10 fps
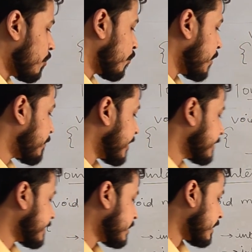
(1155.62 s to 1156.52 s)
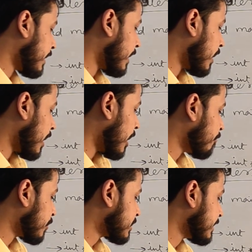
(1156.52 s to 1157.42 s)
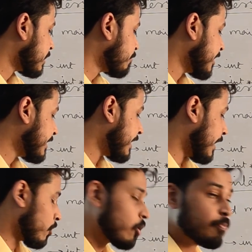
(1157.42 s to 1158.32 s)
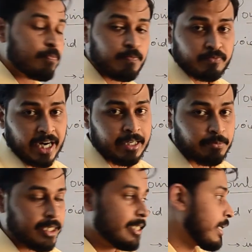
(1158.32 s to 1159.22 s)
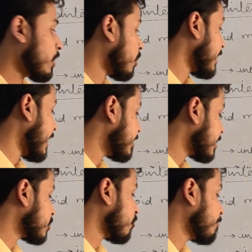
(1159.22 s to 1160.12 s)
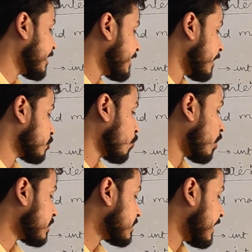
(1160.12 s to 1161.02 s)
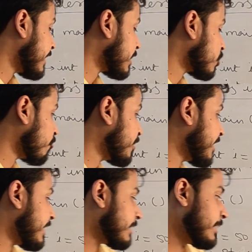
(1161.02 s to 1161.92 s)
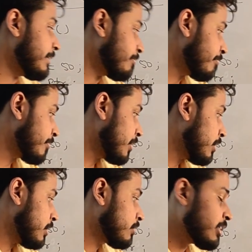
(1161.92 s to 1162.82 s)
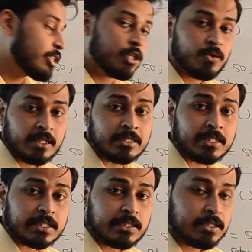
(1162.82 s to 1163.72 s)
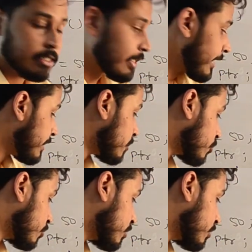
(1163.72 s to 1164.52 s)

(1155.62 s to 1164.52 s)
we printed &PTR or address of PTR. So what is the address of PTR here? 3016, right? So